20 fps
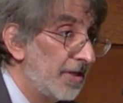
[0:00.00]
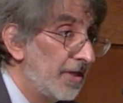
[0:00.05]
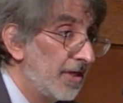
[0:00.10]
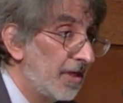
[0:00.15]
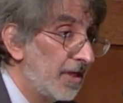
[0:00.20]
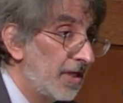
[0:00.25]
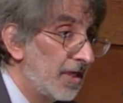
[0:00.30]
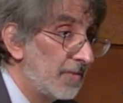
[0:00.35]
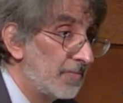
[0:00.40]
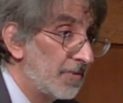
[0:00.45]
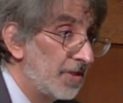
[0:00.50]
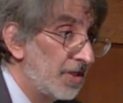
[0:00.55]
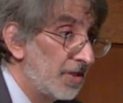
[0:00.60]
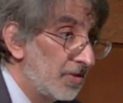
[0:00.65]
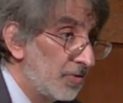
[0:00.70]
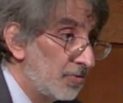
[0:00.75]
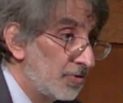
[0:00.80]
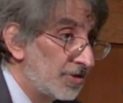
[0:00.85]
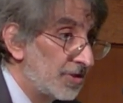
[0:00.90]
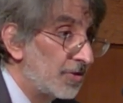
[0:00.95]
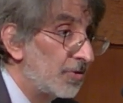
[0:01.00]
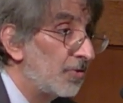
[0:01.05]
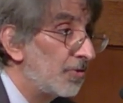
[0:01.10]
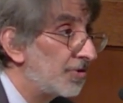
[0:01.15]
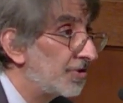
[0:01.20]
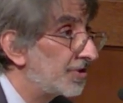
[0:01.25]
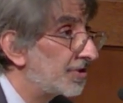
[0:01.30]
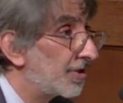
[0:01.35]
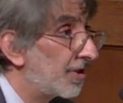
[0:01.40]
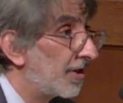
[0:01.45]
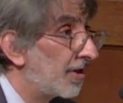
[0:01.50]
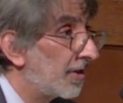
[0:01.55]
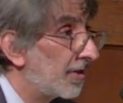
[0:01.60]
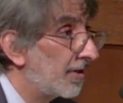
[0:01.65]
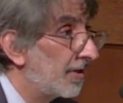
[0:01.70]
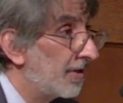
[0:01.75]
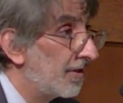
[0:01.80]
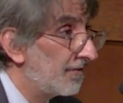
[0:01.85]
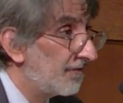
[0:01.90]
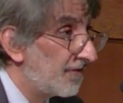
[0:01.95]
um, who is a Gold Star
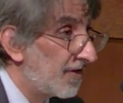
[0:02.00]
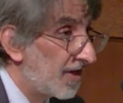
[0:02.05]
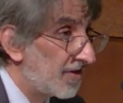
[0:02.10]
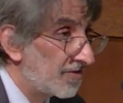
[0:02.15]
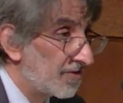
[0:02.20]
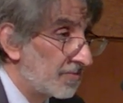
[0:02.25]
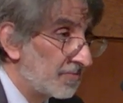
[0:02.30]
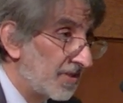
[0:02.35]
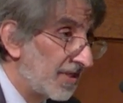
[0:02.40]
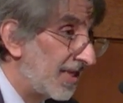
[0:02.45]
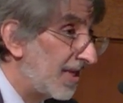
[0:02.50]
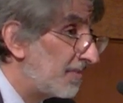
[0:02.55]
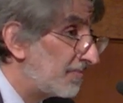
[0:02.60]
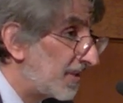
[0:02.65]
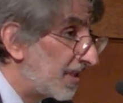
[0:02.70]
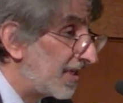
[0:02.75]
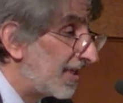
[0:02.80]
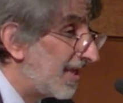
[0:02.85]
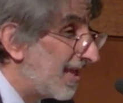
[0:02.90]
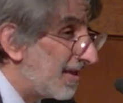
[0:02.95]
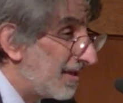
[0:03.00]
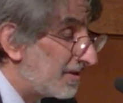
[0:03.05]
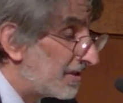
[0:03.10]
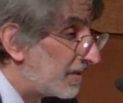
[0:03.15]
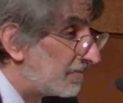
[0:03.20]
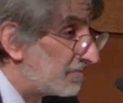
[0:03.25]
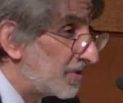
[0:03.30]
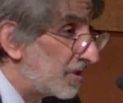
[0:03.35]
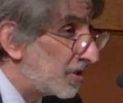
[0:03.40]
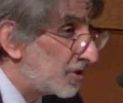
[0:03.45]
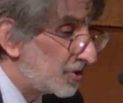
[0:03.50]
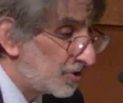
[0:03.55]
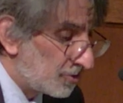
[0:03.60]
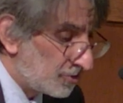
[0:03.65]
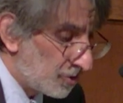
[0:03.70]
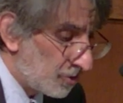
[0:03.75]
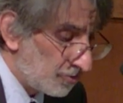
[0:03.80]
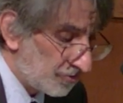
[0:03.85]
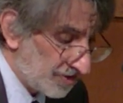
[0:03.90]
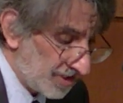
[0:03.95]
father. But, but um, so
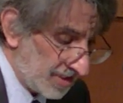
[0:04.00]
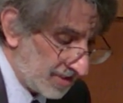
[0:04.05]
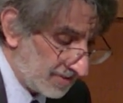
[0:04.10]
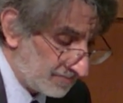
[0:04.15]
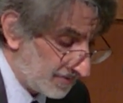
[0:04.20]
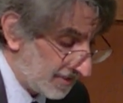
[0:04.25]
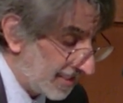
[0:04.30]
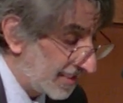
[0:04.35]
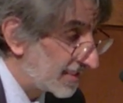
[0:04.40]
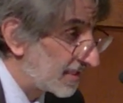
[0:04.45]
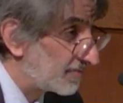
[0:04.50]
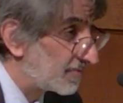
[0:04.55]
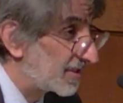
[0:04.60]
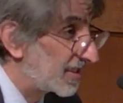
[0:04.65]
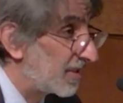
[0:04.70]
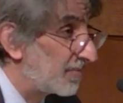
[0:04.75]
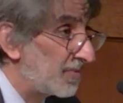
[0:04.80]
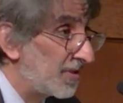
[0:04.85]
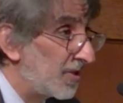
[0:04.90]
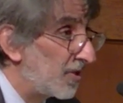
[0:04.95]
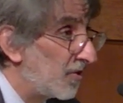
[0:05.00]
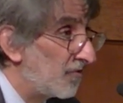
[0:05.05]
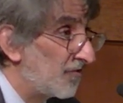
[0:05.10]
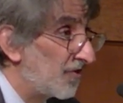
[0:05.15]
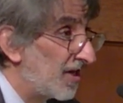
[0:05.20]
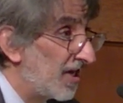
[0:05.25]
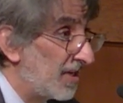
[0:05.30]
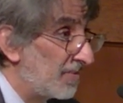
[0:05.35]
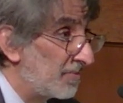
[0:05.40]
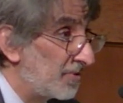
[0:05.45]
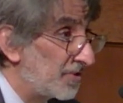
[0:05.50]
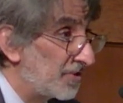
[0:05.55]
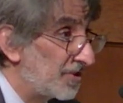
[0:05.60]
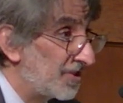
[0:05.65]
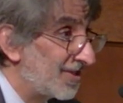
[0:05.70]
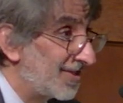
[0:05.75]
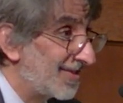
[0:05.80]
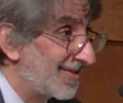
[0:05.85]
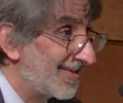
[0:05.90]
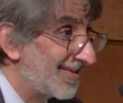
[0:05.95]
don't think because I'm skipping over
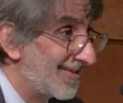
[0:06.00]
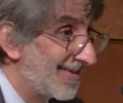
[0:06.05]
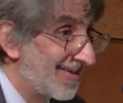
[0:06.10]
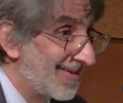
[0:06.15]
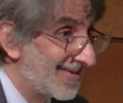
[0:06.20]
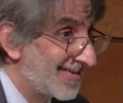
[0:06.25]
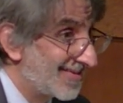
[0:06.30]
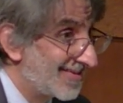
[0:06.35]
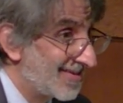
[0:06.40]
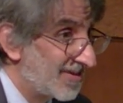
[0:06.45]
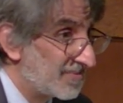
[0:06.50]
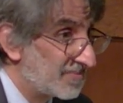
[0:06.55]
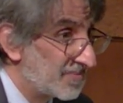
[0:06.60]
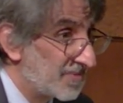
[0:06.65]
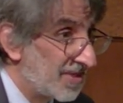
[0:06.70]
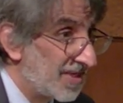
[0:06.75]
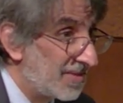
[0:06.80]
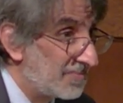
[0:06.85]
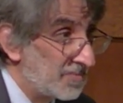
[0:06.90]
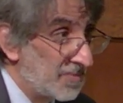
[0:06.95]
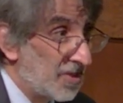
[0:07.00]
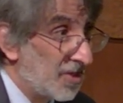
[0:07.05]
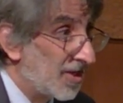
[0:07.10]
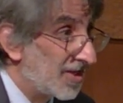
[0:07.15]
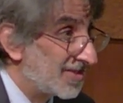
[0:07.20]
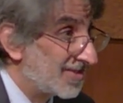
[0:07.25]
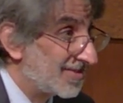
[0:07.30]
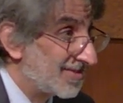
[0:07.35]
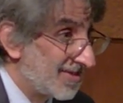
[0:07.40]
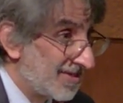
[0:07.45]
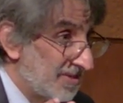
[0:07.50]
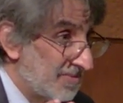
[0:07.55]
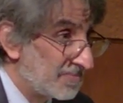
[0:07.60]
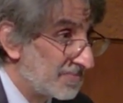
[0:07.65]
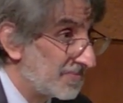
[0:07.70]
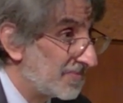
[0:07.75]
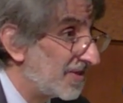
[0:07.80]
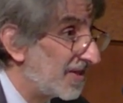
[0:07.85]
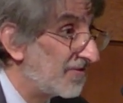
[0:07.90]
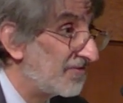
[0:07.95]
Hamilton that um, I'm not um,
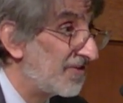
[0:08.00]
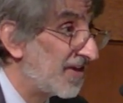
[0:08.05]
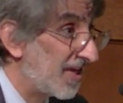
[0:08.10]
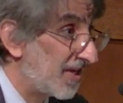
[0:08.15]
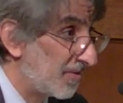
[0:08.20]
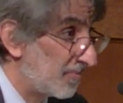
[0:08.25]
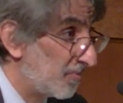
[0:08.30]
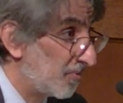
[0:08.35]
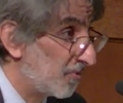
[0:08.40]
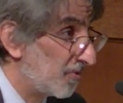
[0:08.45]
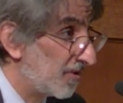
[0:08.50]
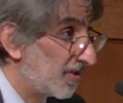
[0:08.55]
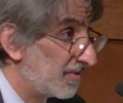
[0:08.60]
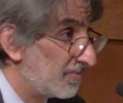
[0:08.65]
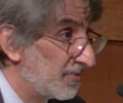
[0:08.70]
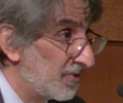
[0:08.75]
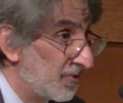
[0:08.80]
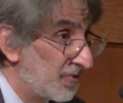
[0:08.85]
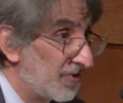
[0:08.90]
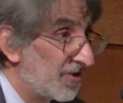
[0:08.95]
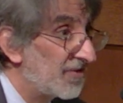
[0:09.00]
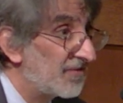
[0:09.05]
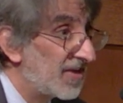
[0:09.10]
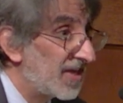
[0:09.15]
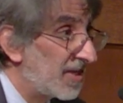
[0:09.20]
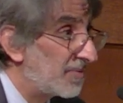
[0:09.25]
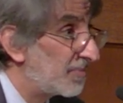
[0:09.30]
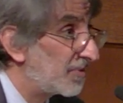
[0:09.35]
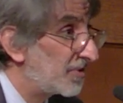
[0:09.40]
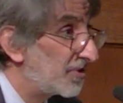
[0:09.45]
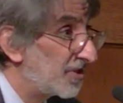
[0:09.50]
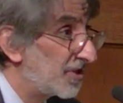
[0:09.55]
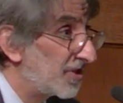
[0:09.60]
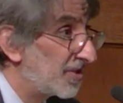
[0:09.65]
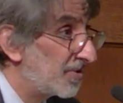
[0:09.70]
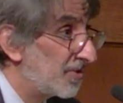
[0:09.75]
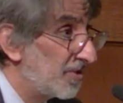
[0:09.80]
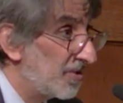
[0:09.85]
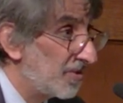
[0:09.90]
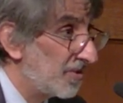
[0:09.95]
a fanboy, both of
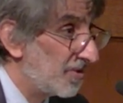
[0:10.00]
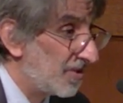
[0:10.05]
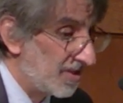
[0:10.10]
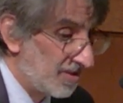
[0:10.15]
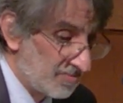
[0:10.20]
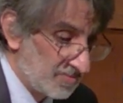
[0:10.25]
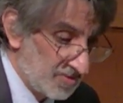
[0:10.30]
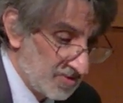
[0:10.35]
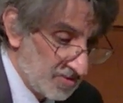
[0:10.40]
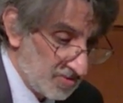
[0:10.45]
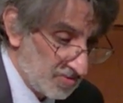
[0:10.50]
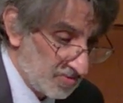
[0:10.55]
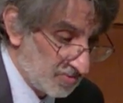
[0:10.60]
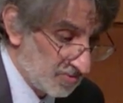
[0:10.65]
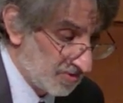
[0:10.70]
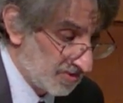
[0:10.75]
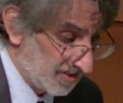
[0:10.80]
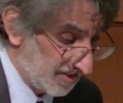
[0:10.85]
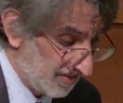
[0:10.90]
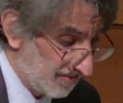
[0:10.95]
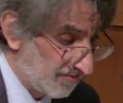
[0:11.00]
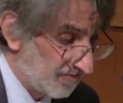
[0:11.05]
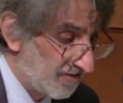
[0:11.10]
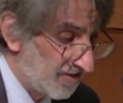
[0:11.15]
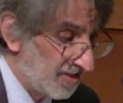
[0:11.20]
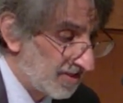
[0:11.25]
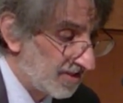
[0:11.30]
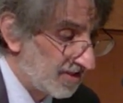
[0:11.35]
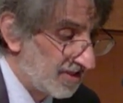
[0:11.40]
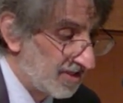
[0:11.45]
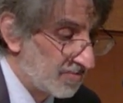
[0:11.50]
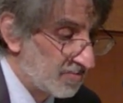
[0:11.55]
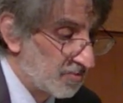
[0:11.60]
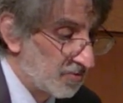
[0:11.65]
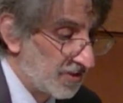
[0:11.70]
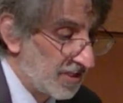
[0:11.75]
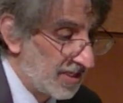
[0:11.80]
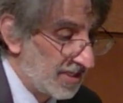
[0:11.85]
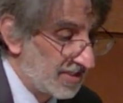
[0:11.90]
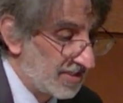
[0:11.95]
Hamilton um, or of Lin
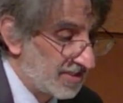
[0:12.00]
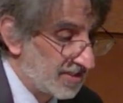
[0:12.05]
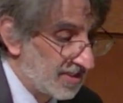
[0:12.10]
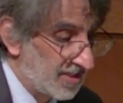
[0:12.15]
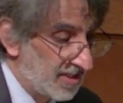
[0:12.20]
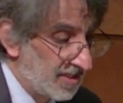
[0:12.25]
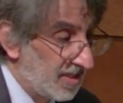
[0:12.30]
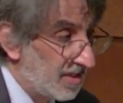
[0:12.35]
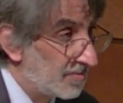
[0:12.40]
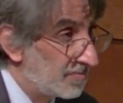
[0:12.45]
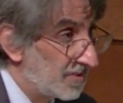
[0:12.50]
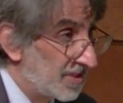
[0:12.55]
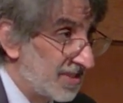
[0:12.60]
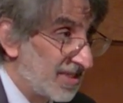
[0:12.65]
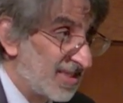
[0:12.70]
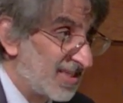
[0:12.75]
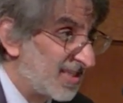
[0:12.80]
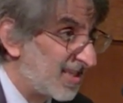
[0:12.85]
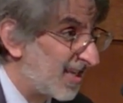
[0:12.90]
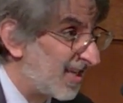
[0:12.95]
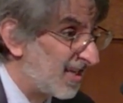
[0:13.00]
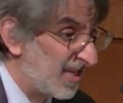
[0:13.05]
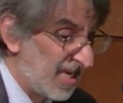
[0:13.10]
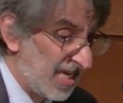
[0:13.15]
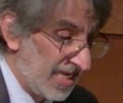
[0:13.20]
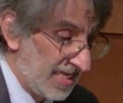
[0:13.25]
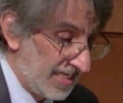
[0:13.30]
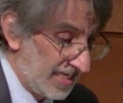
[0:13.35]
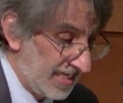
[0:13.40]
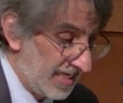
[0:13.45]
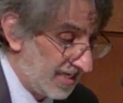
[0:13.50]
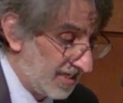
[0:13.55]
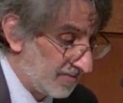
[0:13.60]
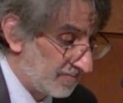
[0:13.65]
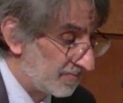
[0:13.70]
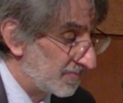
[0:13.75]
Miranda, because I am.